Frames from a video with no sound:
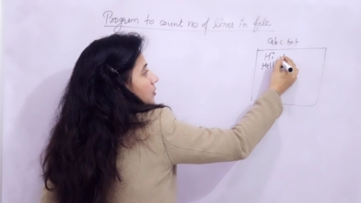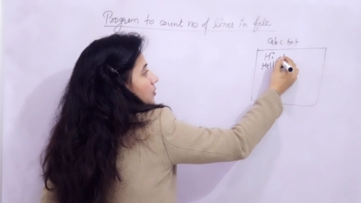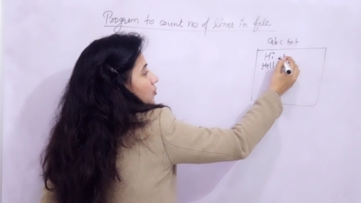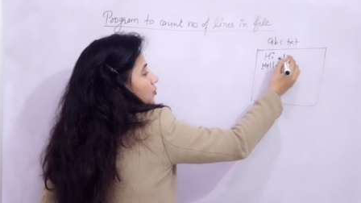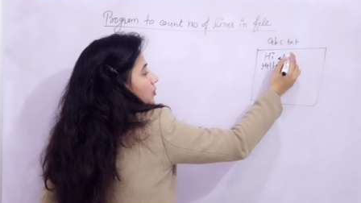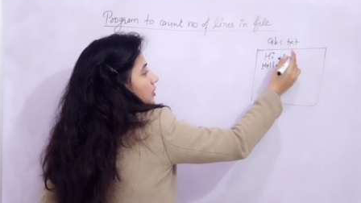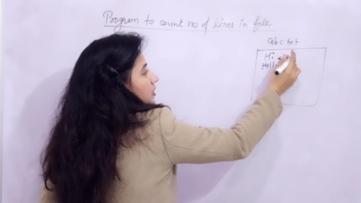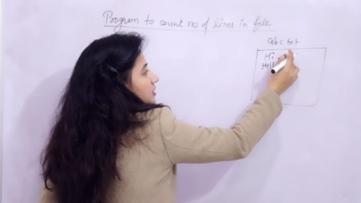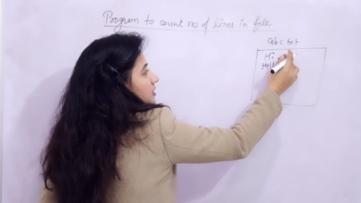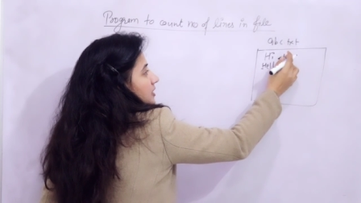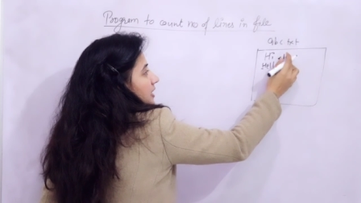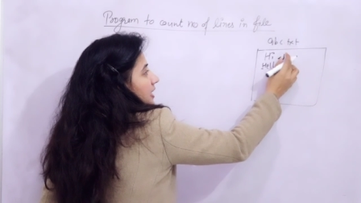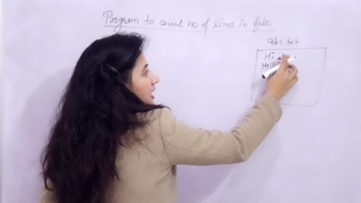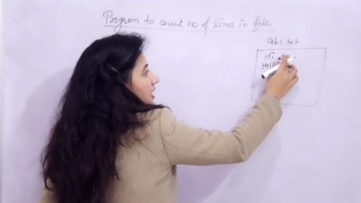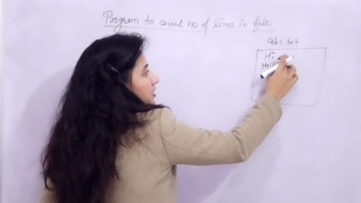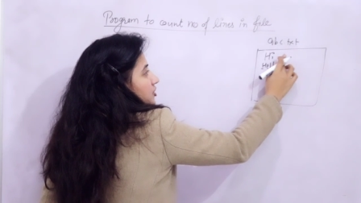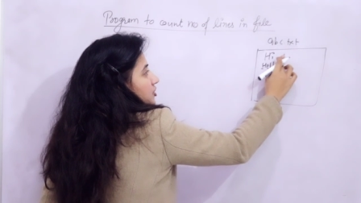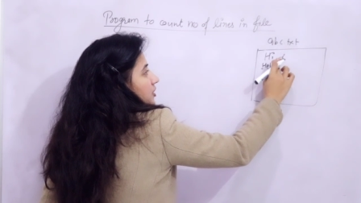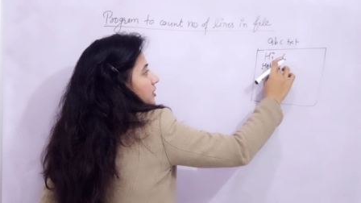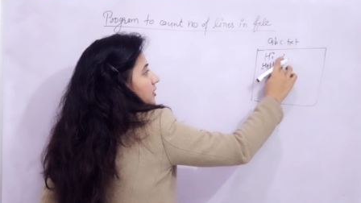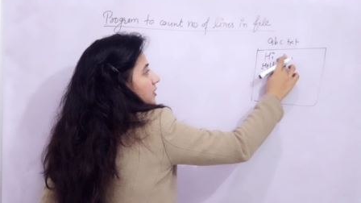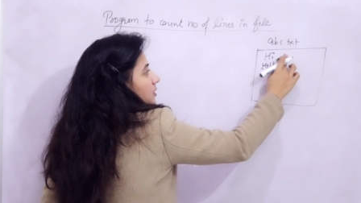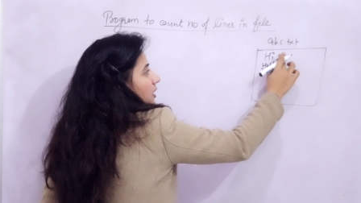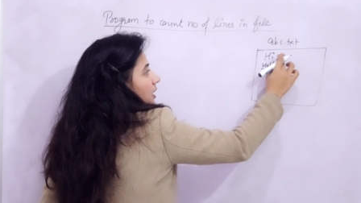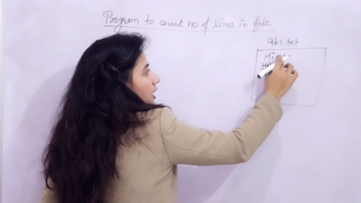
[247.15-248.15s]

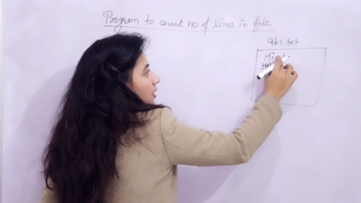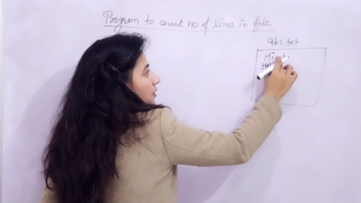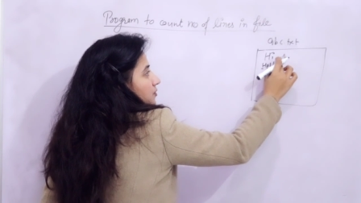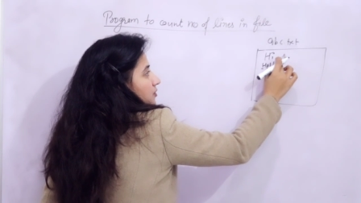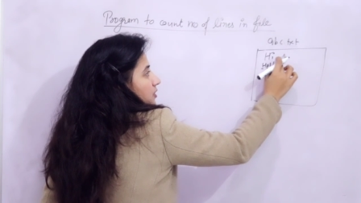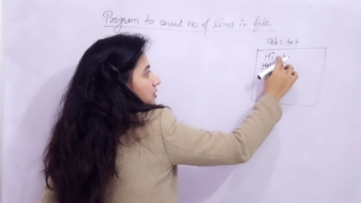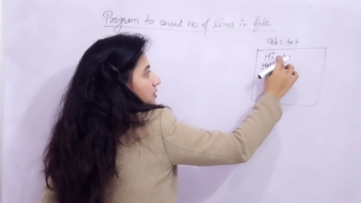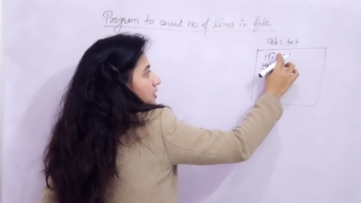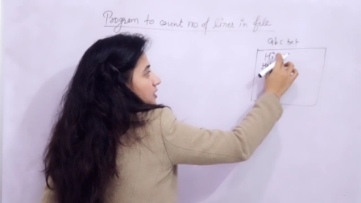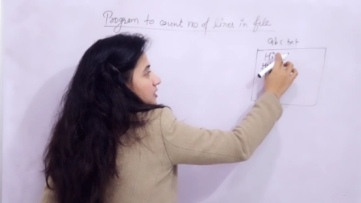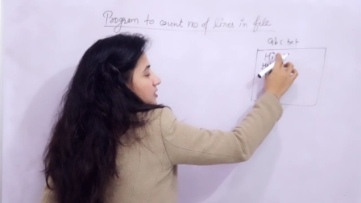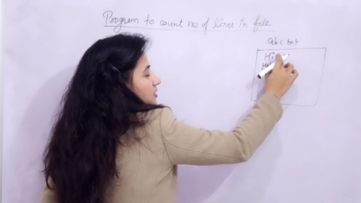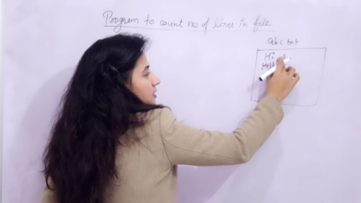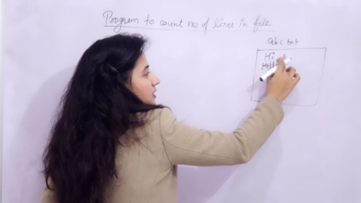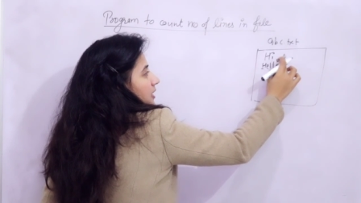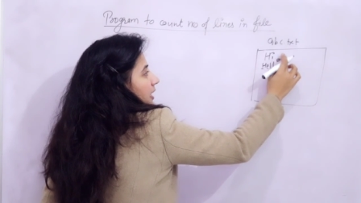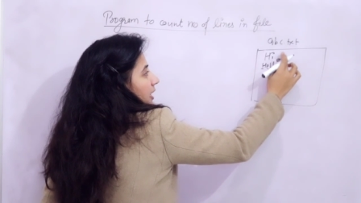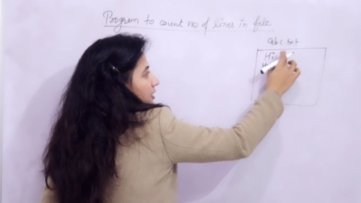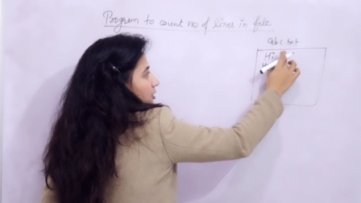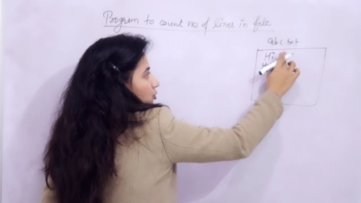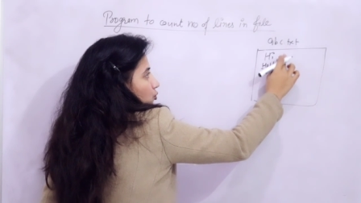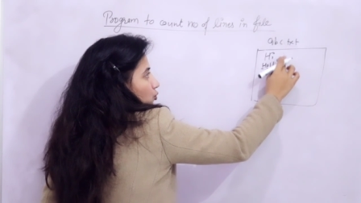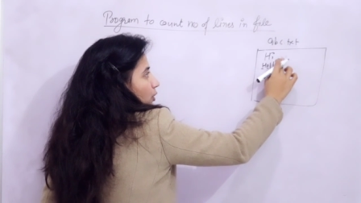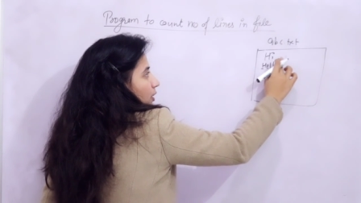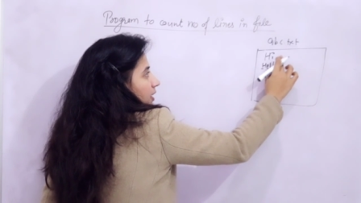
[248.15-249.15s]
after this,
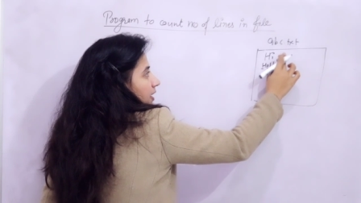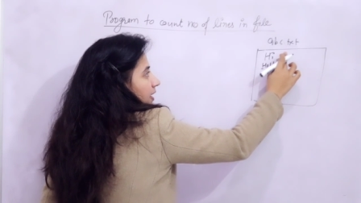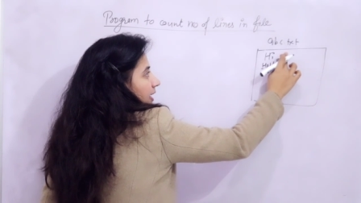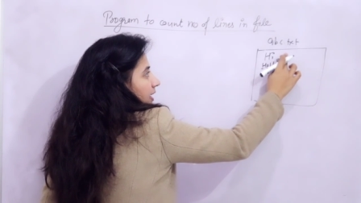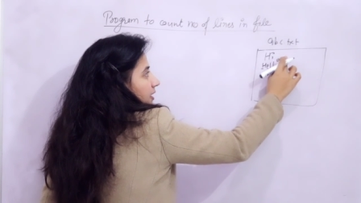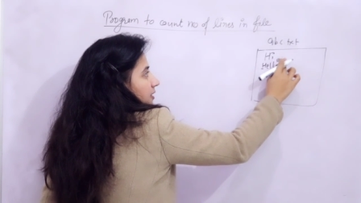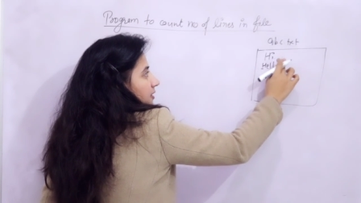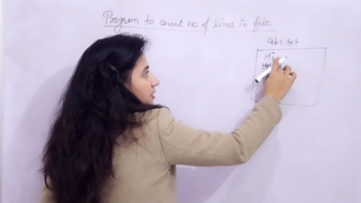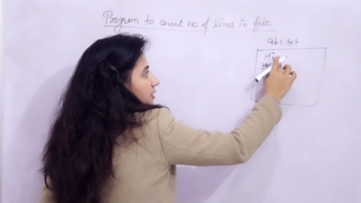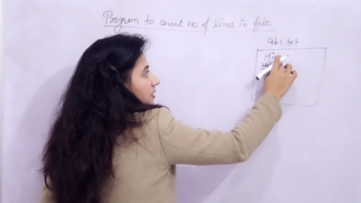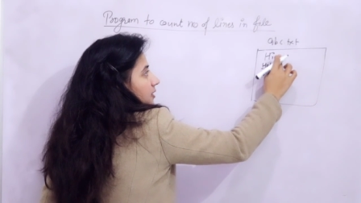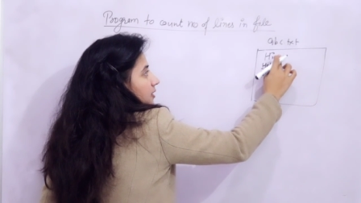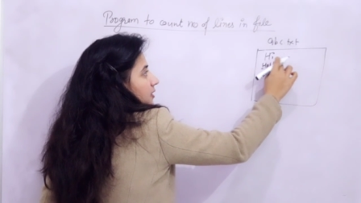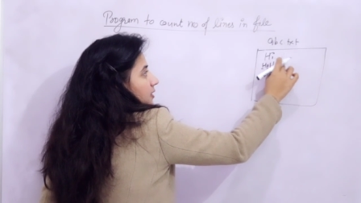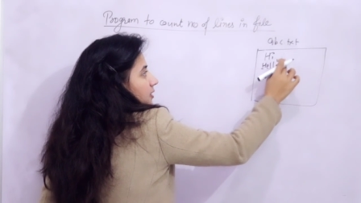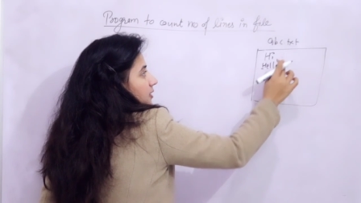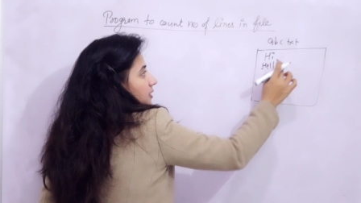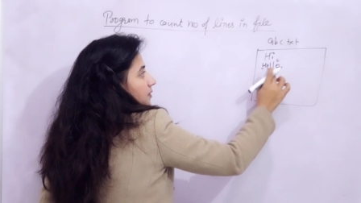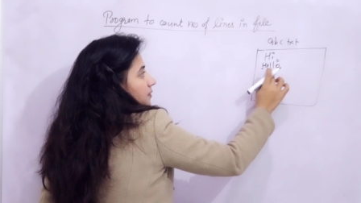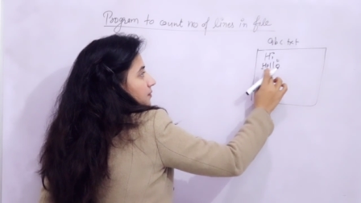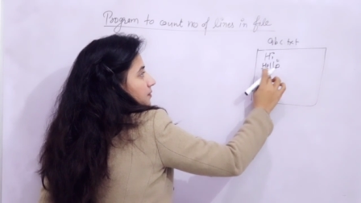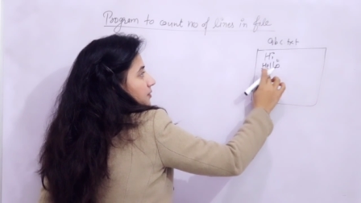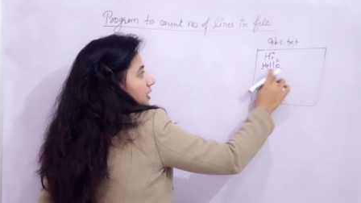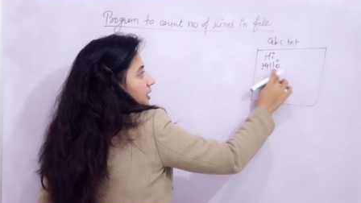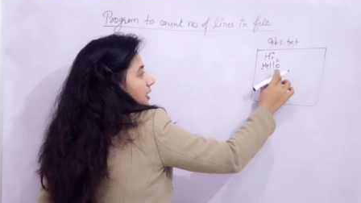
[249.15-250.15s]
like one enter,
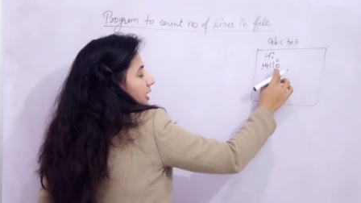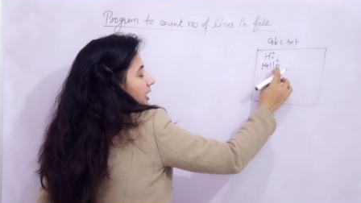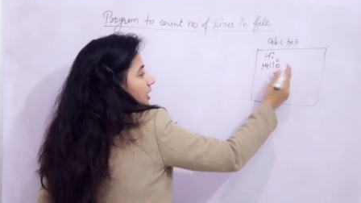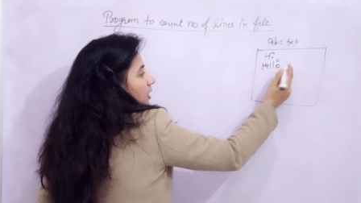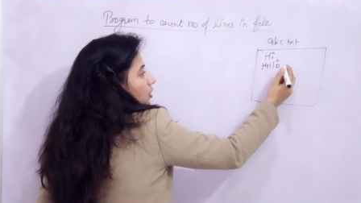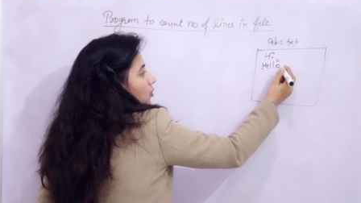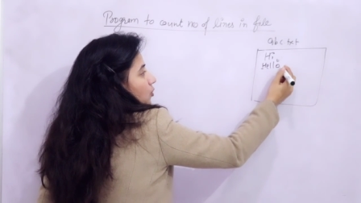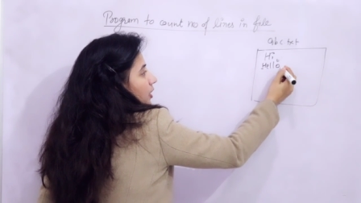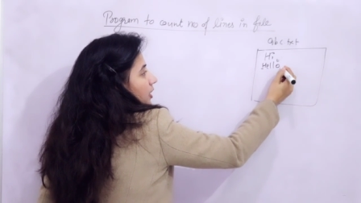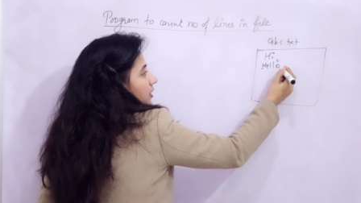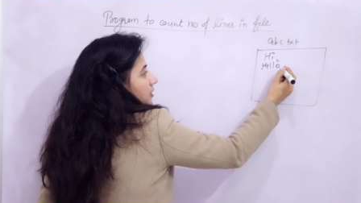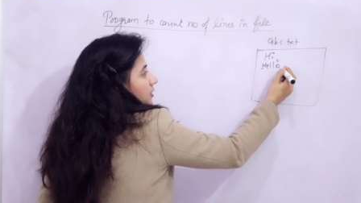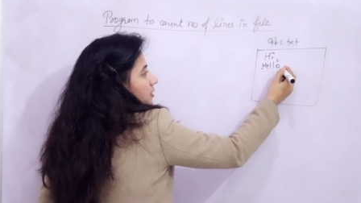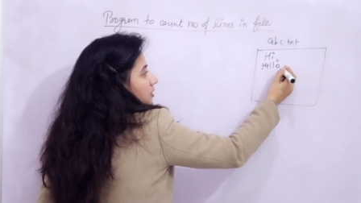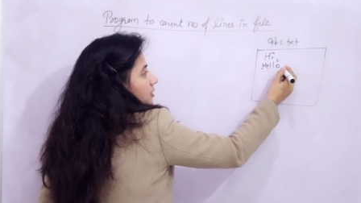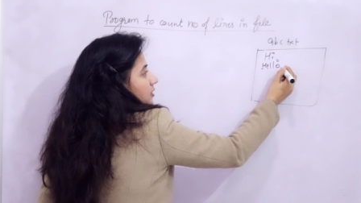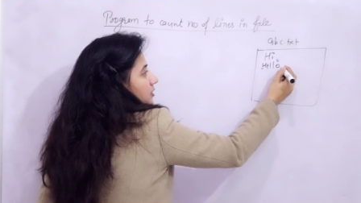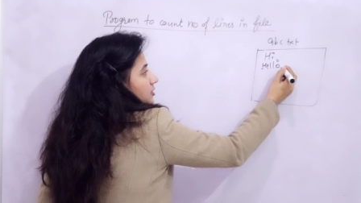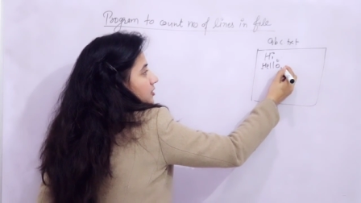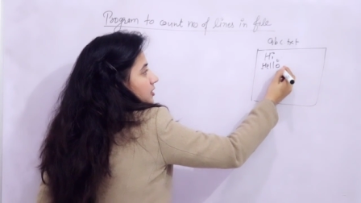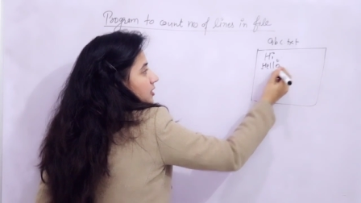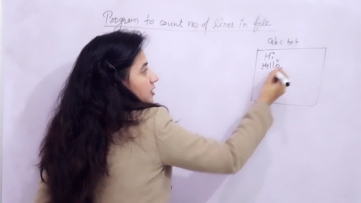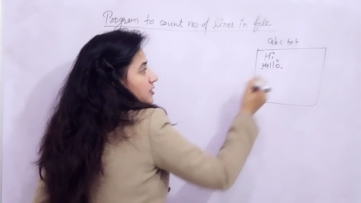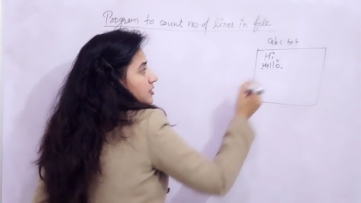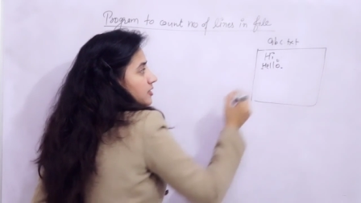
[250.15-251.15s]
then hello and the
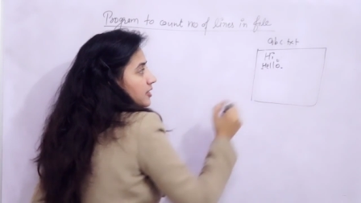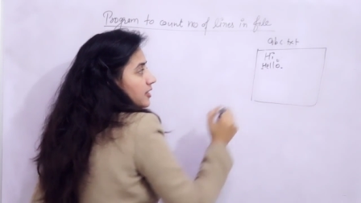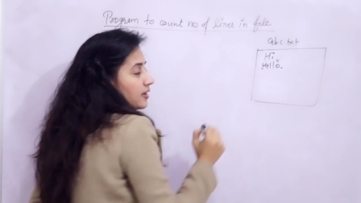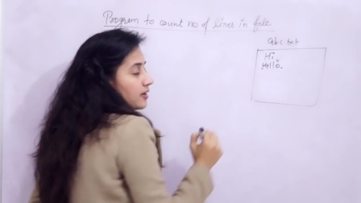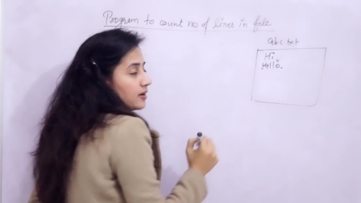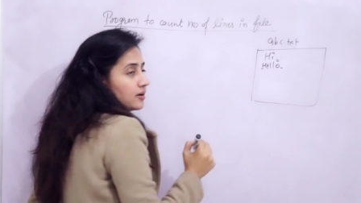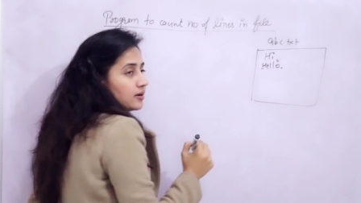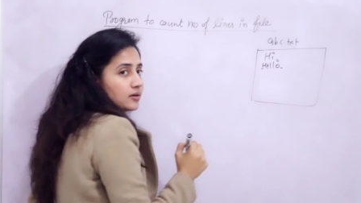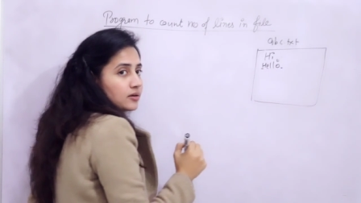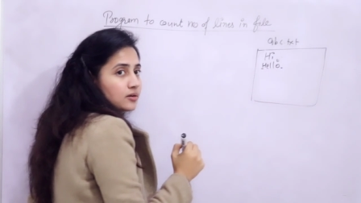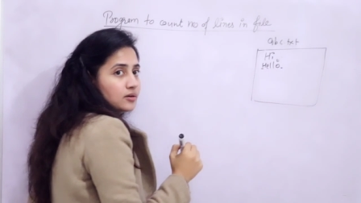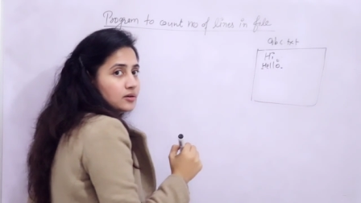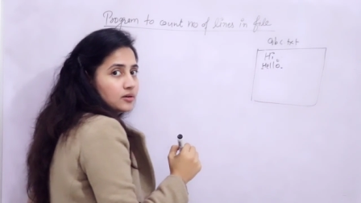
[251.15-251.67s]
cursor is here.